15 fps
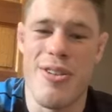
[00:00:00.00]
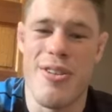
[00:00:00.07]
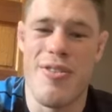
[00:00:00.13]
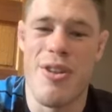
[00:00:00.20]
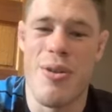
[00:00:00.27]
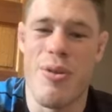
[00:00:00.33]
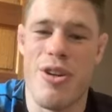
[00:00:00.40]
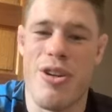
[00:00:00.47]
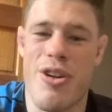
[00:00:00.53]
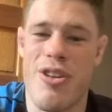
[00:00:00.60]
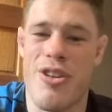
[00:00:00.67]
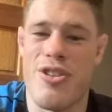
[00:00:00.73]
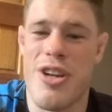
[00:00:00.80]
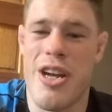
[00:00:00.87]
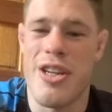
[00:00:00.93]
If they want to go the
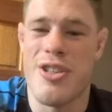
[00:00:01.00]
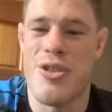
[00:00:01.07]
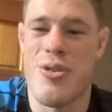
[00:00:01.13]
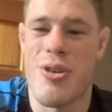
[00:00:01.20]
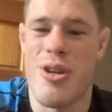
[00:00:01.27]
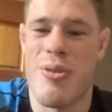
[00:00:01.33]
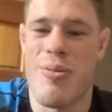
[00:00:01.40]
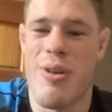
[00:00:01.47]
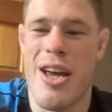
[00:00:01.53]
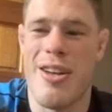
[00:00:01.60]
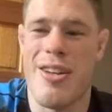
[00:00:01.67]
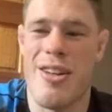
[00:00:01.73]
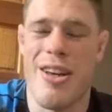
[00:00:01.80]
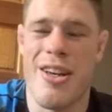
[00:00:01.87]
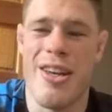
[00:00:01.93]
trash talking route,
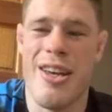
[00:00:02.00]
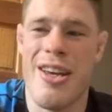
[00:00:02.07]
like,